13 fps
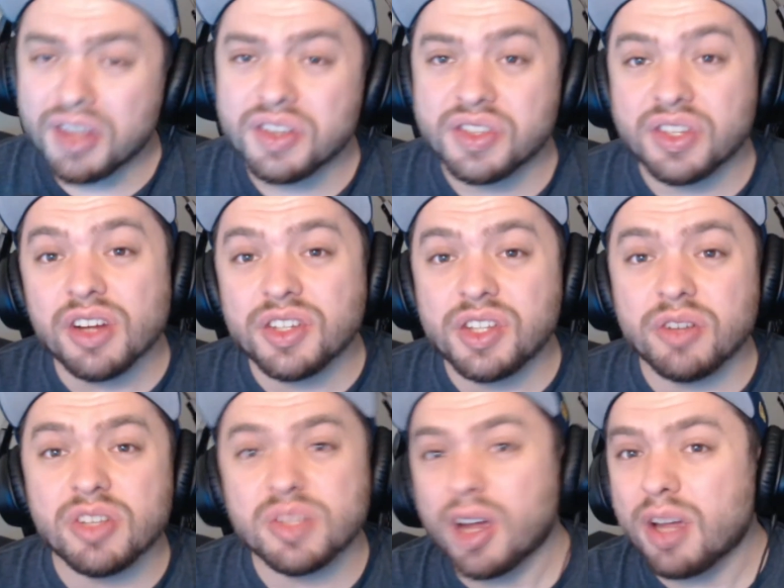Starstone
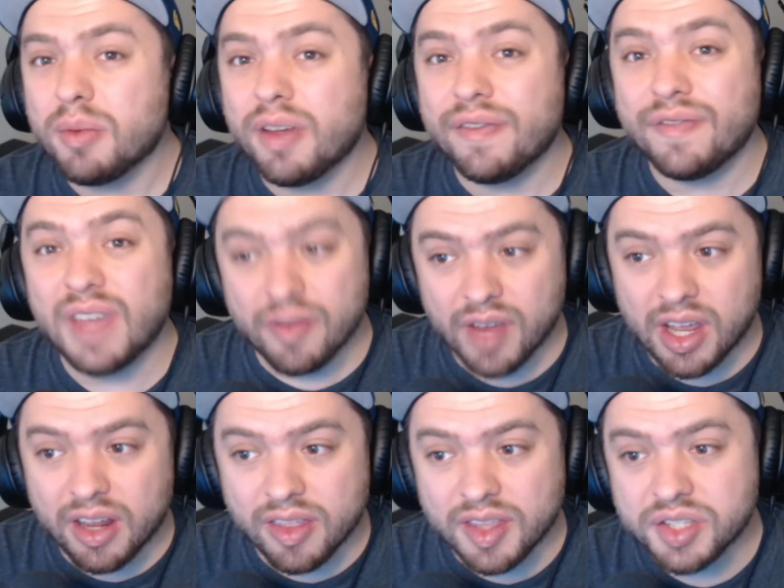is probably my favorite
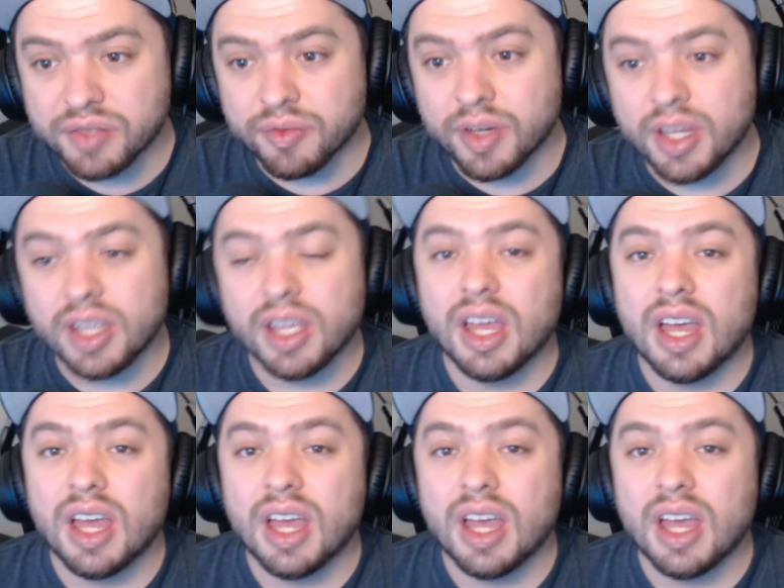out of these 3.